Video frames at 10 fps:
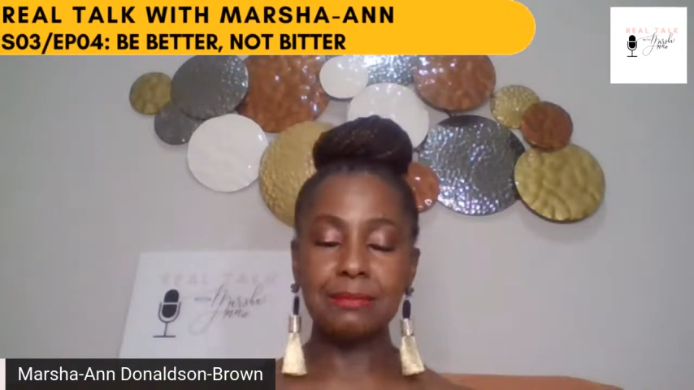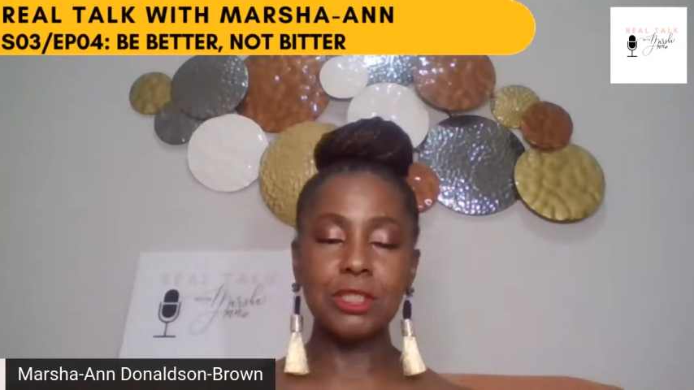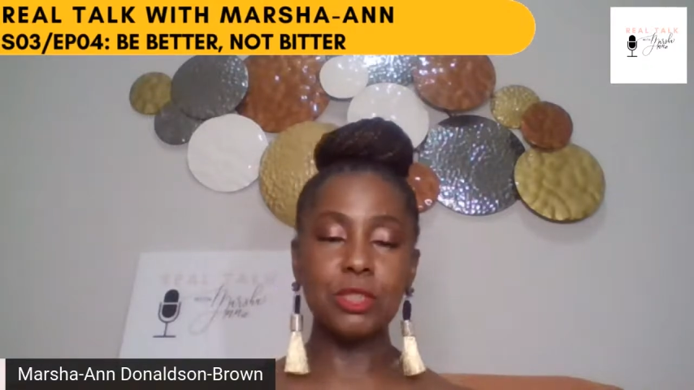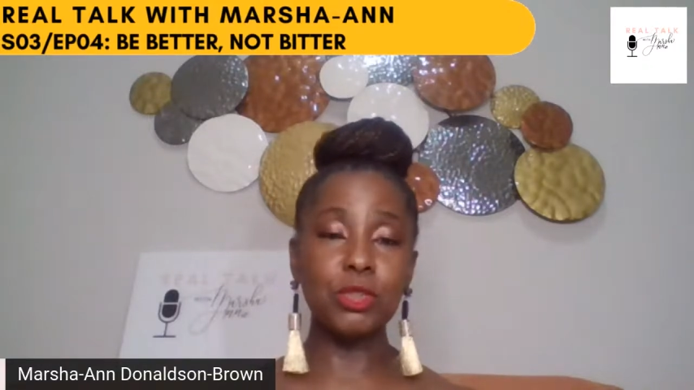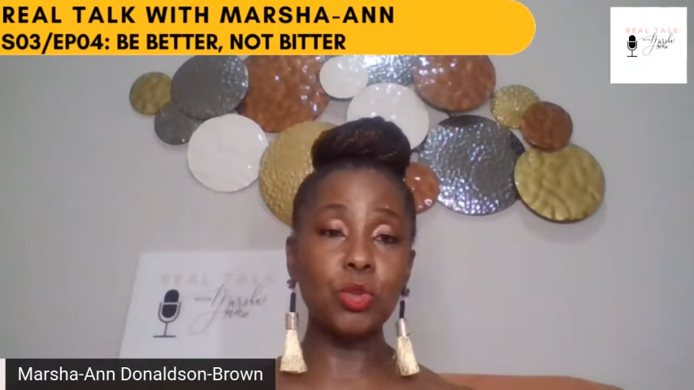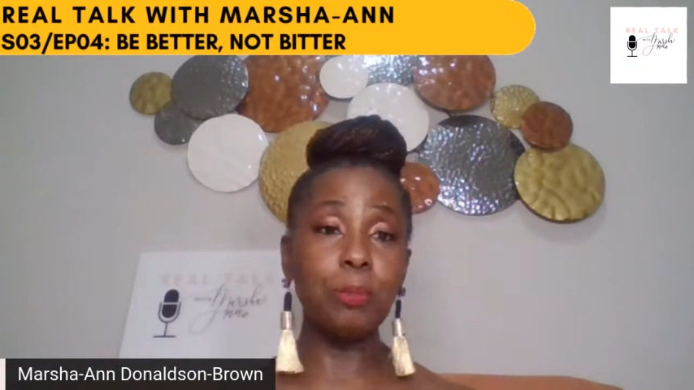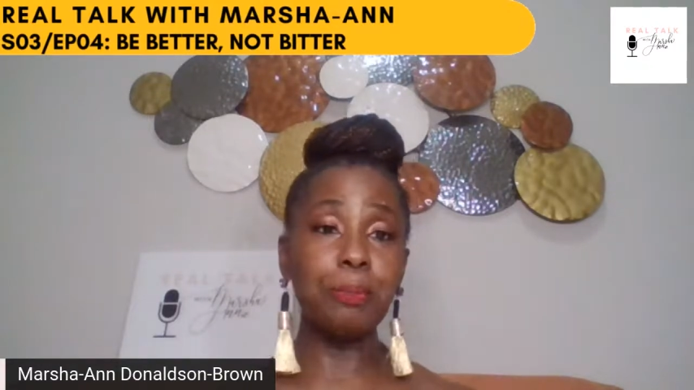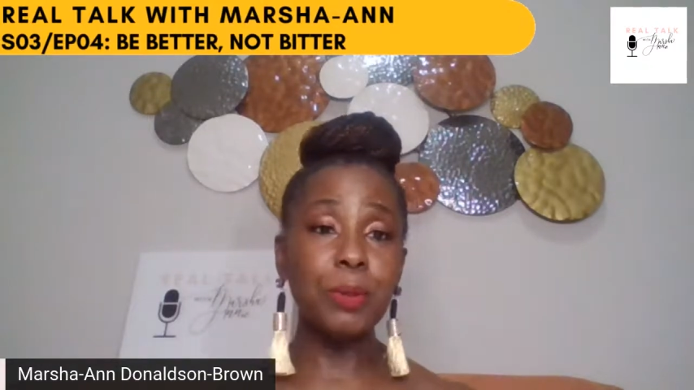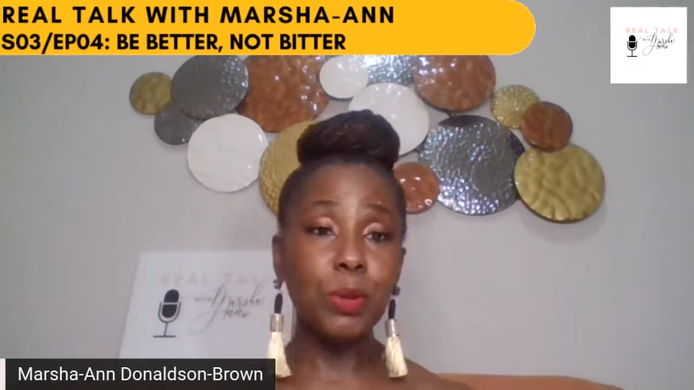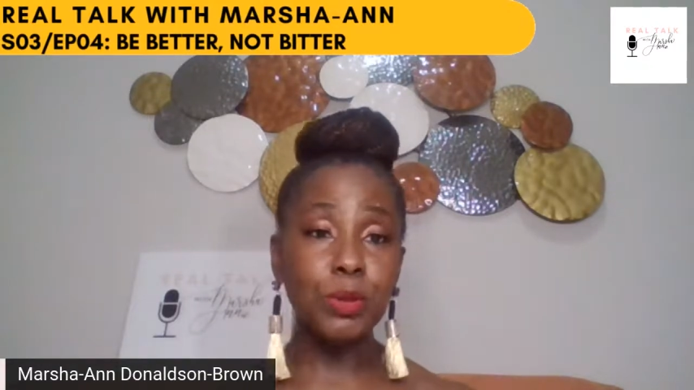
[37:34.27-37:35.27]
there's no
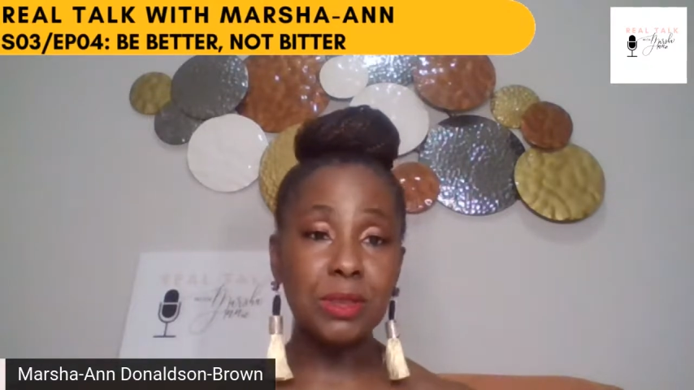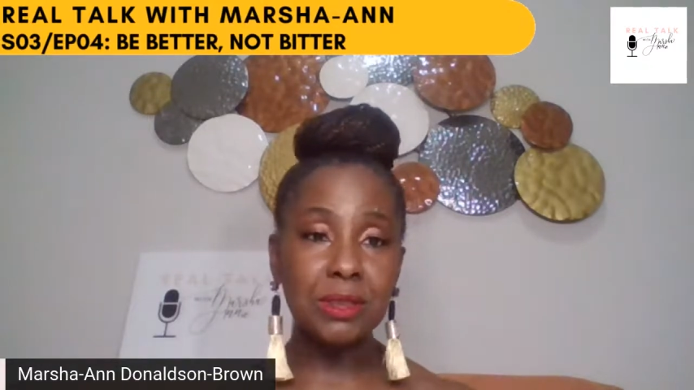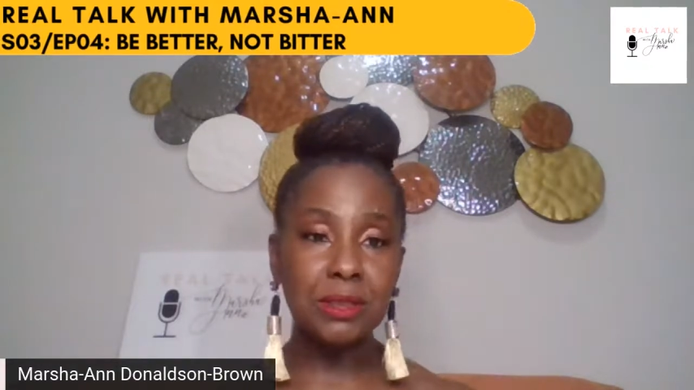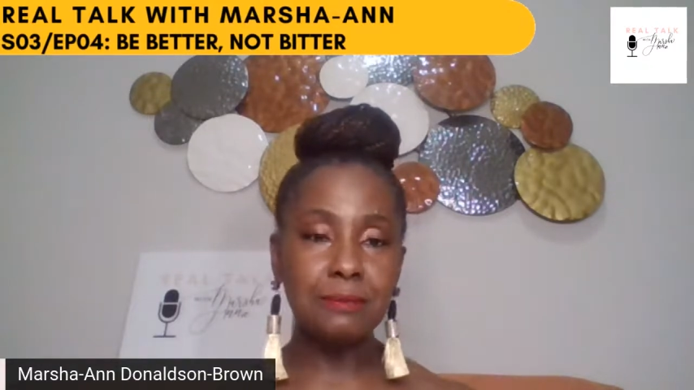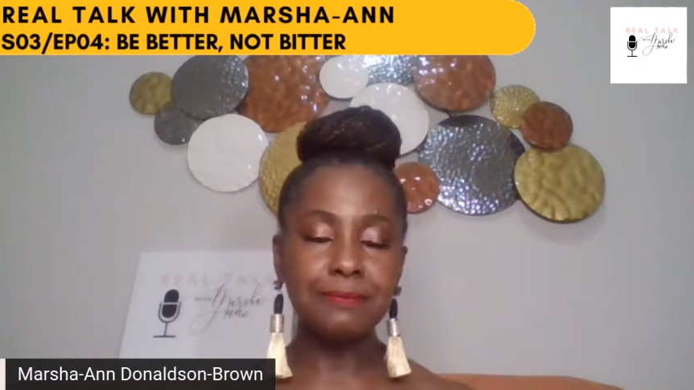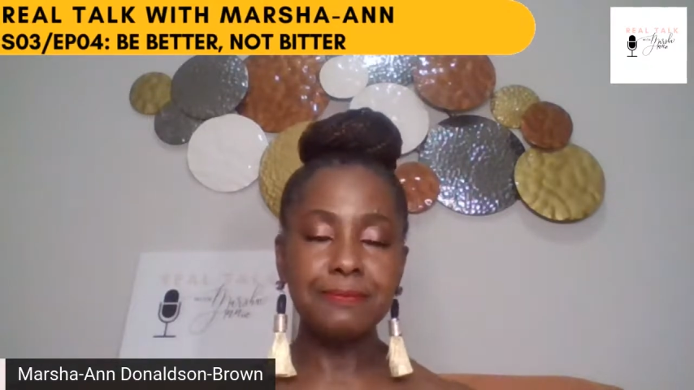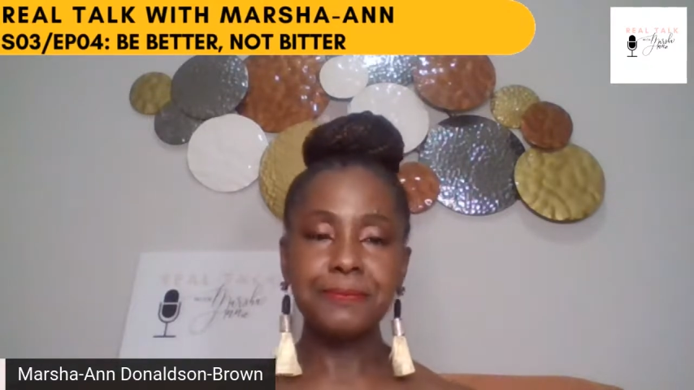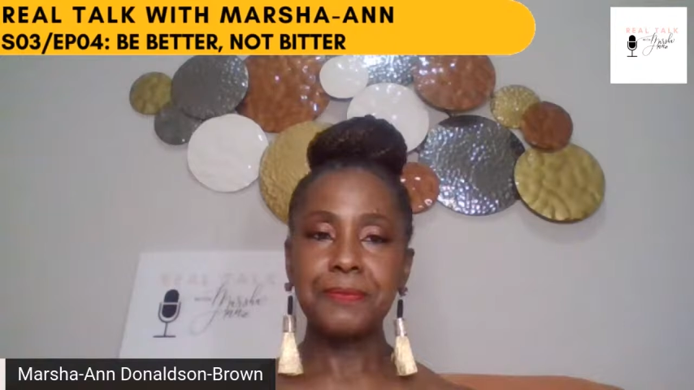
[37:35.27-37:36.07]
person,